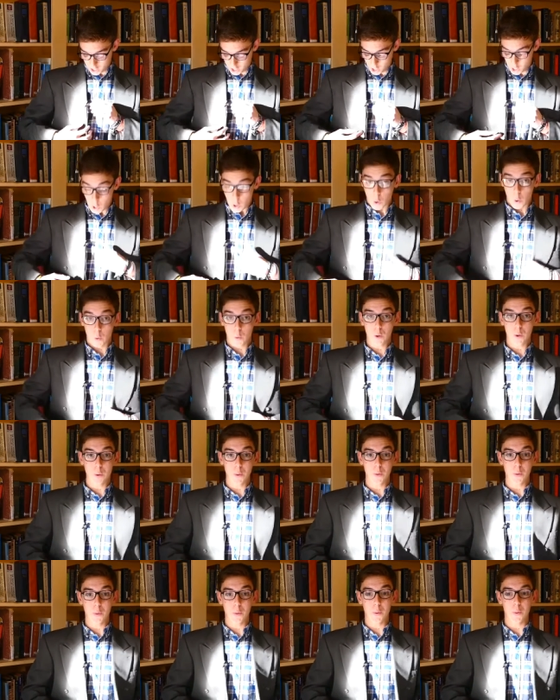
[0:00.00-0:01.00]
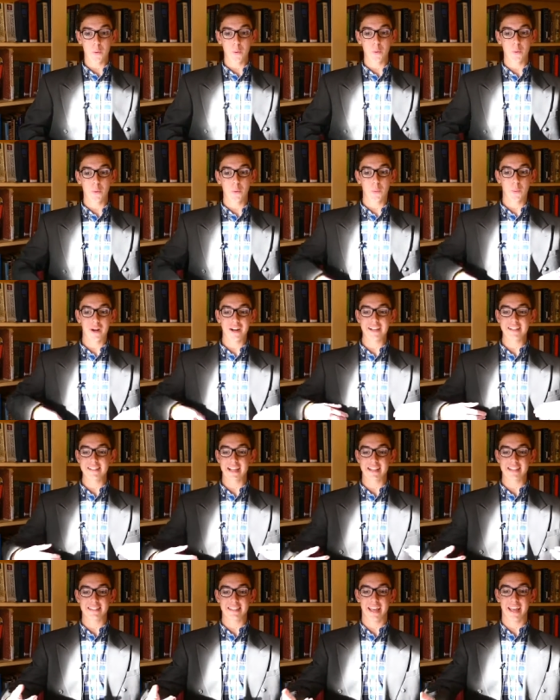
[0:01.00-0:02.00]
Woo! What does
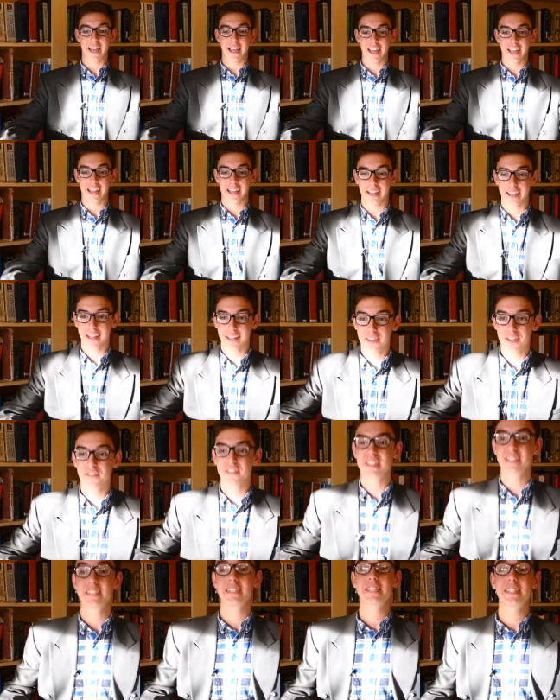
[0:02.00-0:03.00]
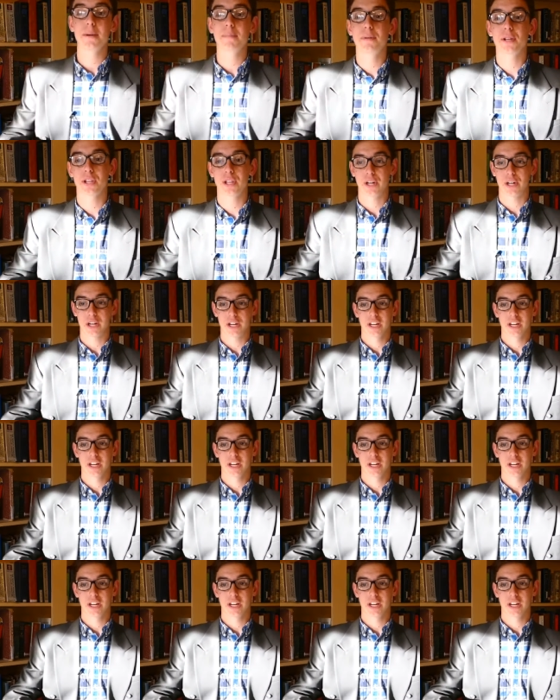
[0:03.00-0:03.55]
that say? The vestibular.